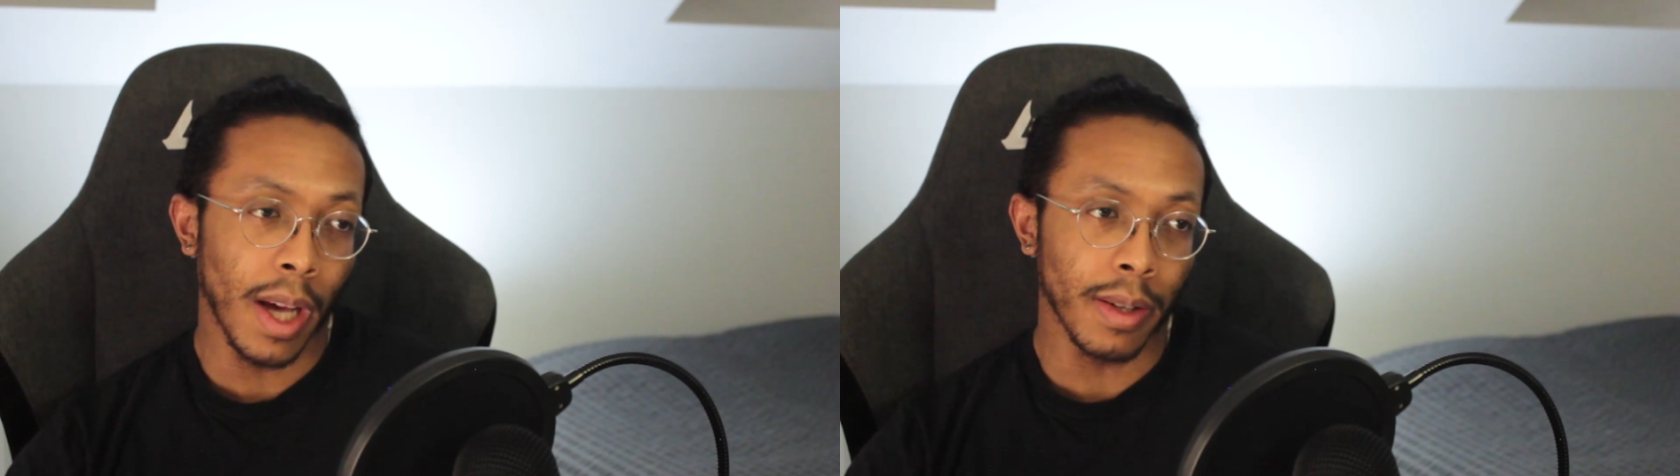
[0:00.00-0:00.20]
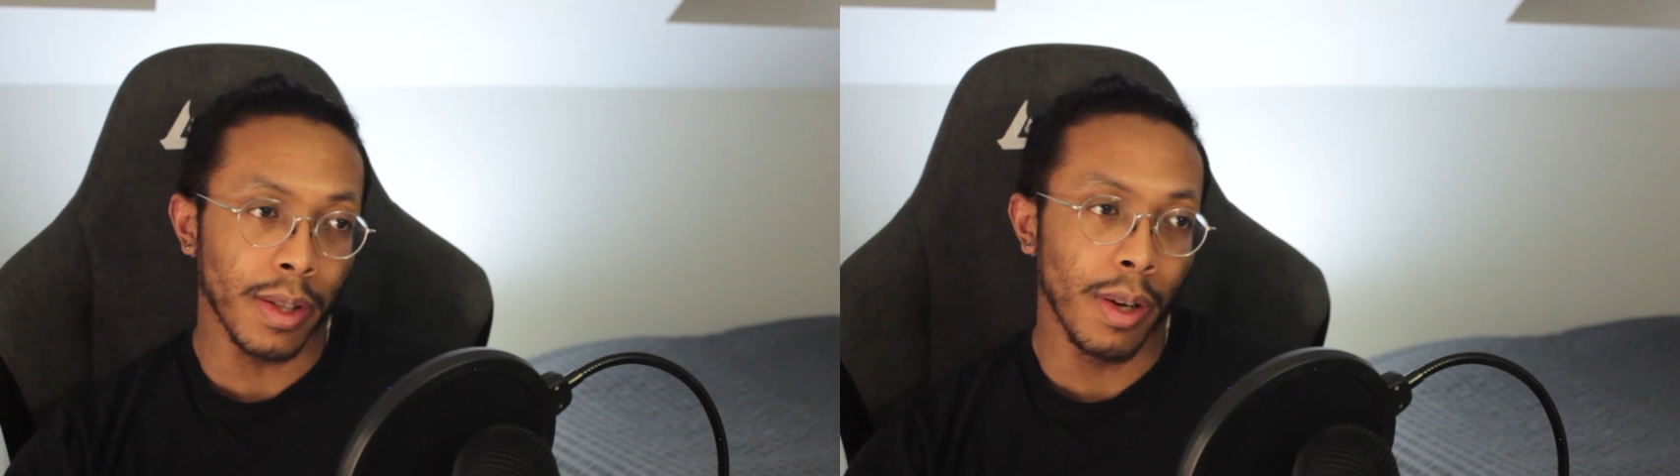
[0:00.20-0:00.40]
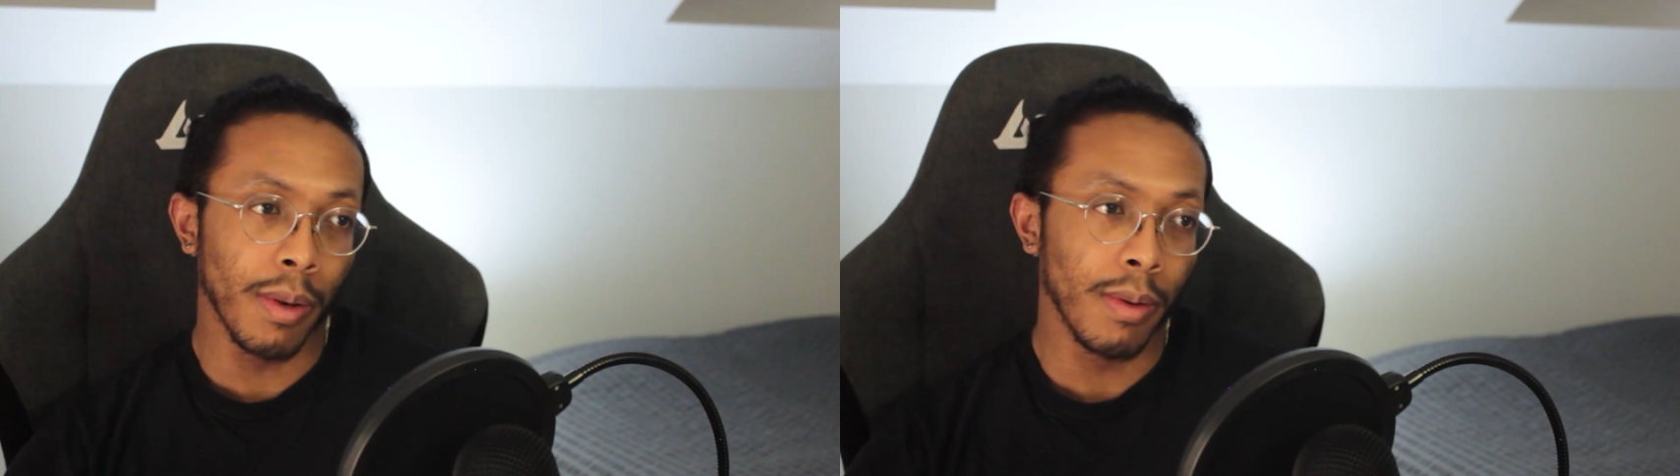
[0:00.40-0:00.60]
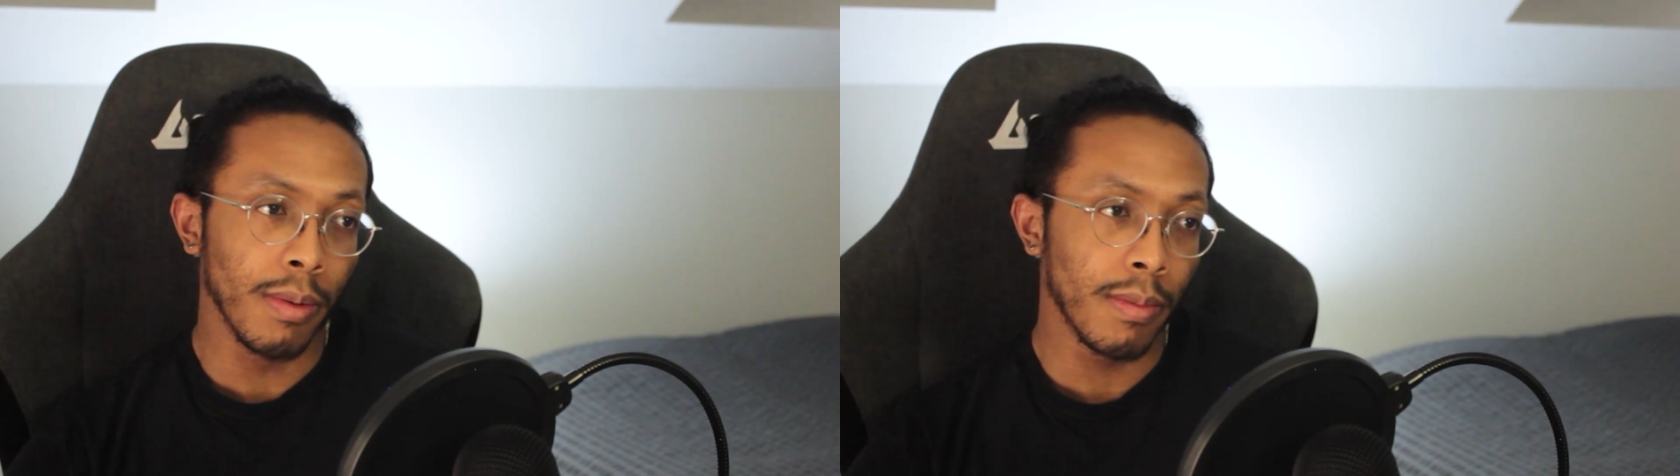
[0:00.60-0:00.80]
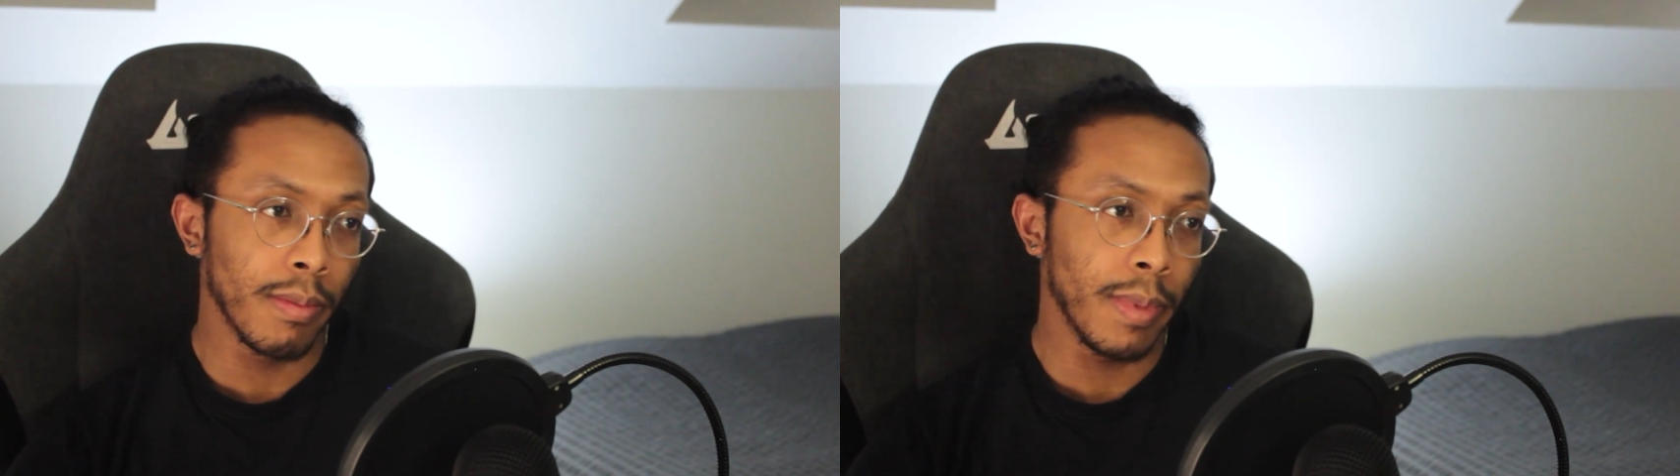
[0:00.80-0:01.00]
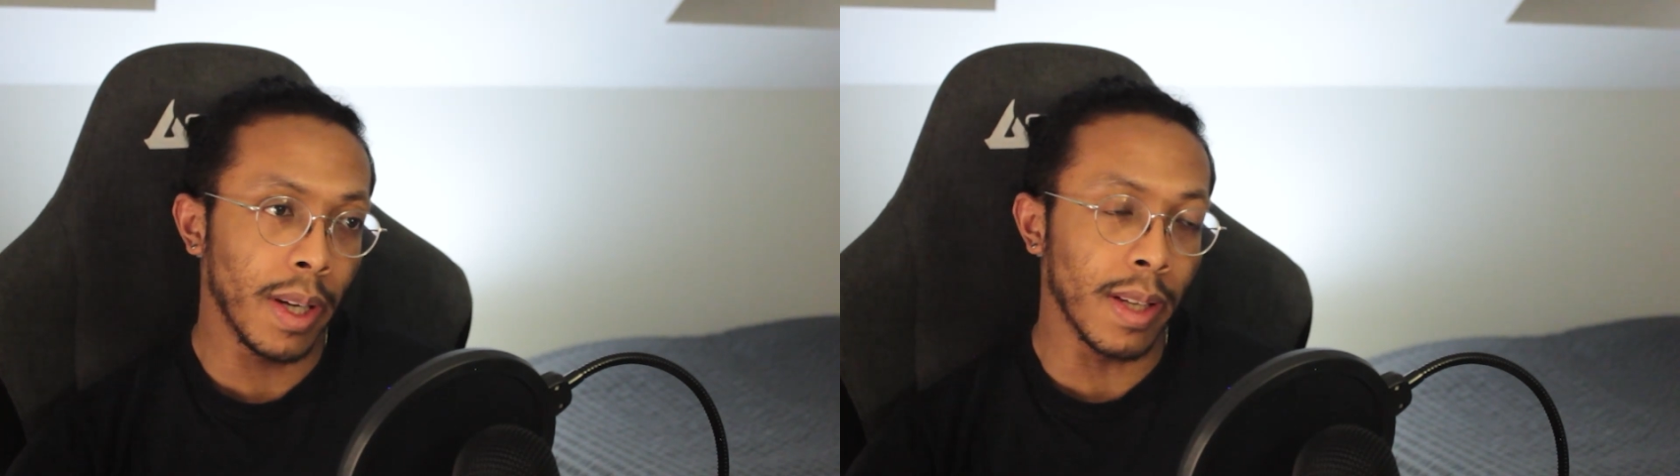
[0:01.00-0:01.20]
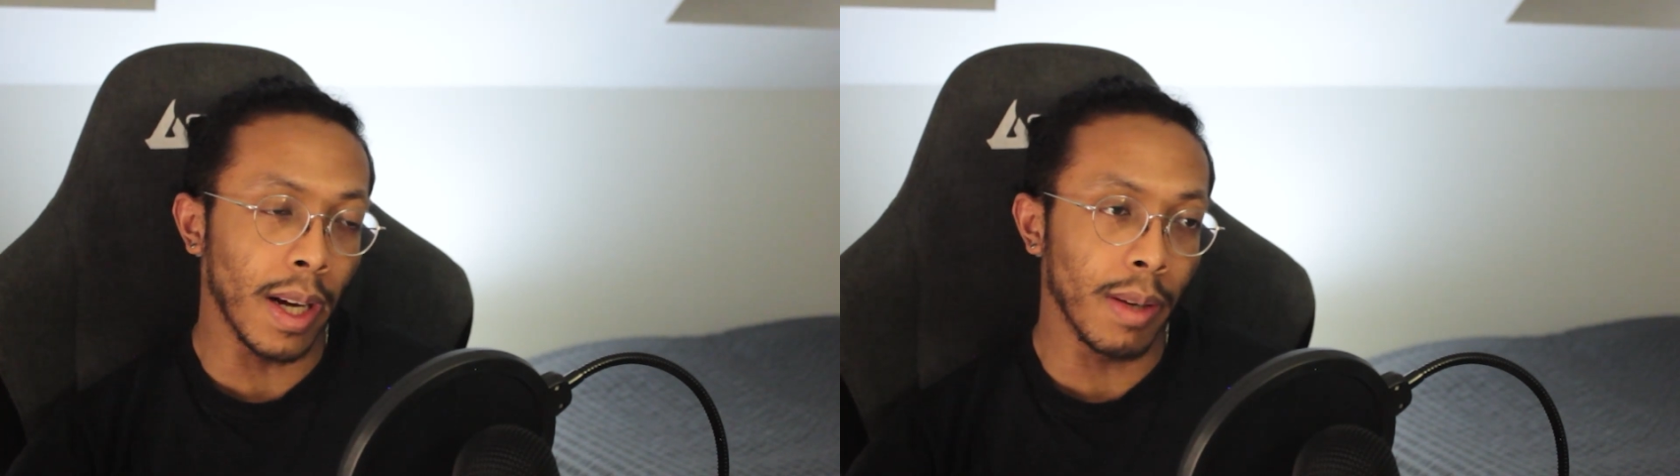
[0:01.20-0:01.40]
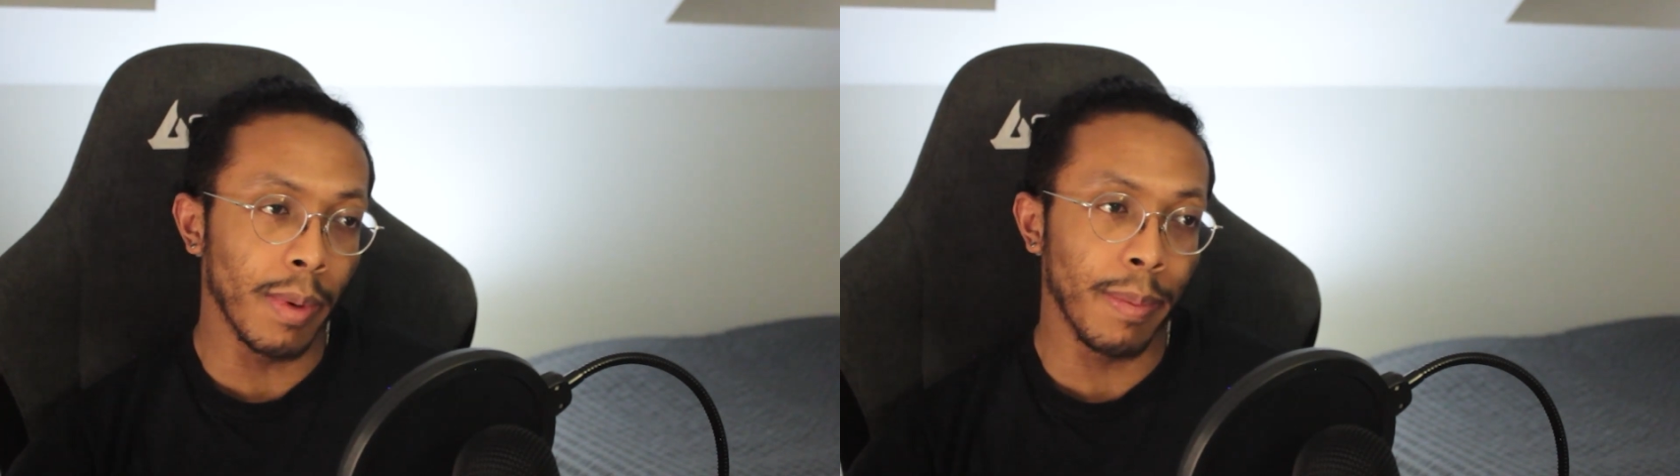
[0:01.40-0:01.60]
I don't know
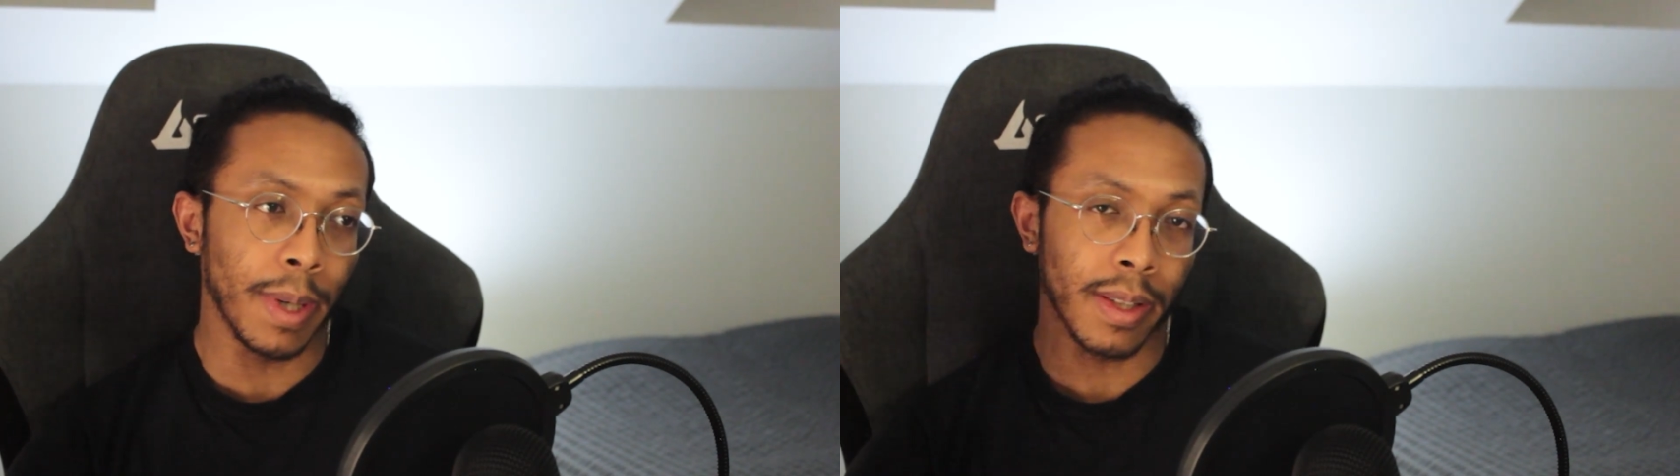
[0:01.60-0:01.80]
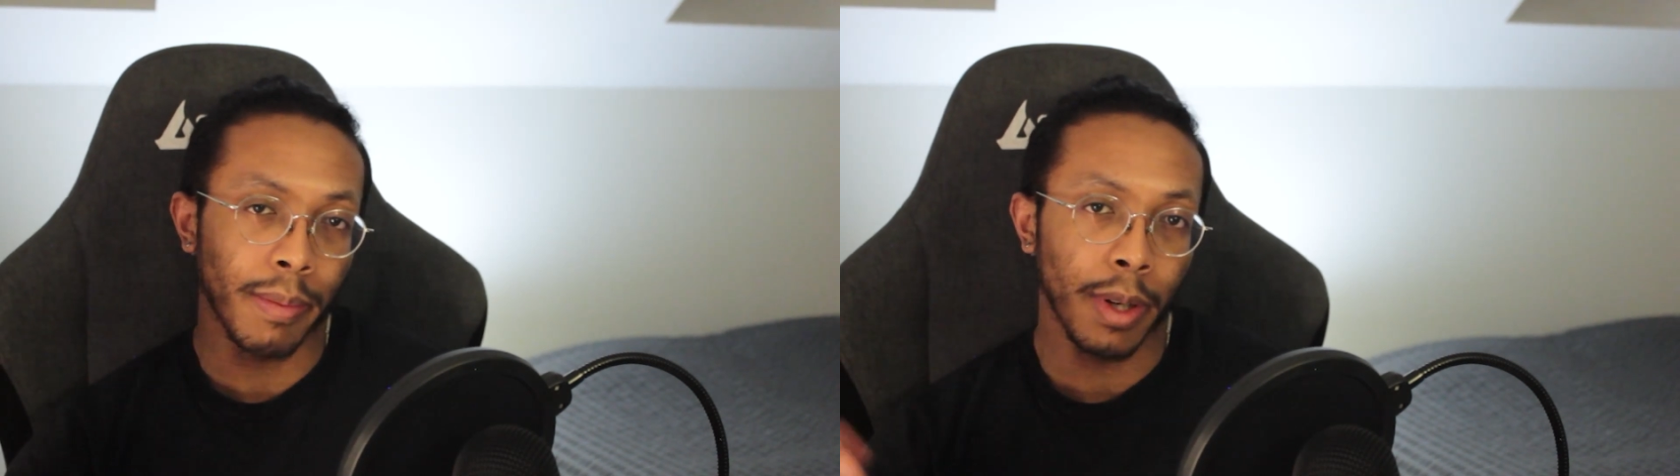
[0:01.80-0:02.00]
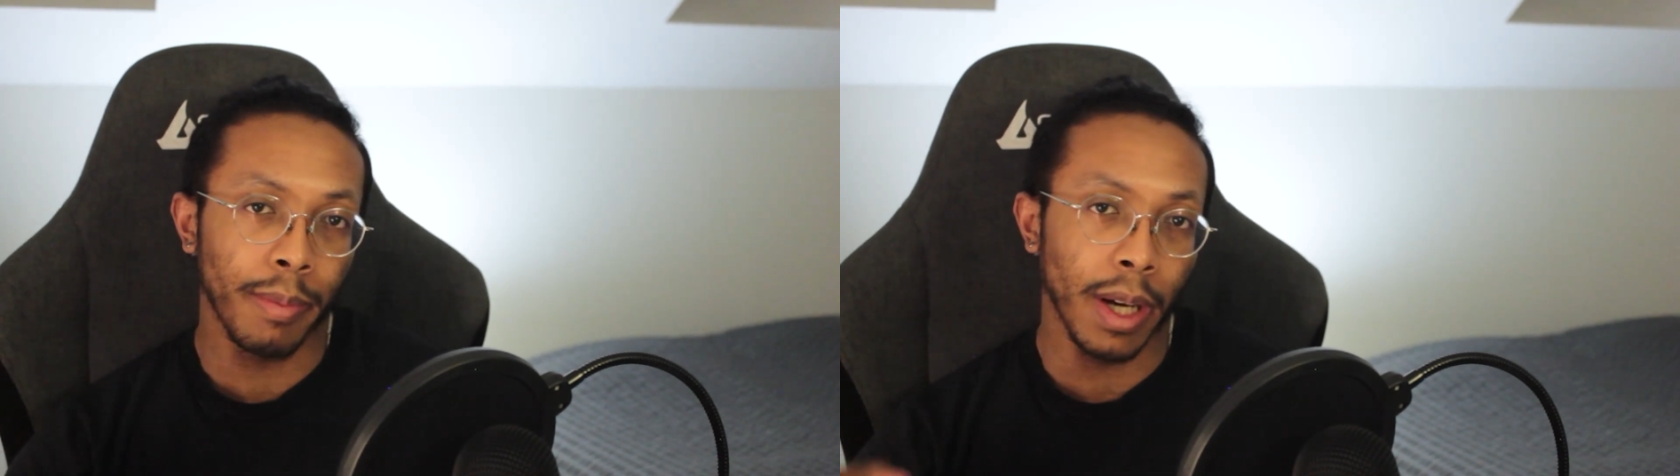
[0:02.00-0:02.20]
exactly when because I'm going to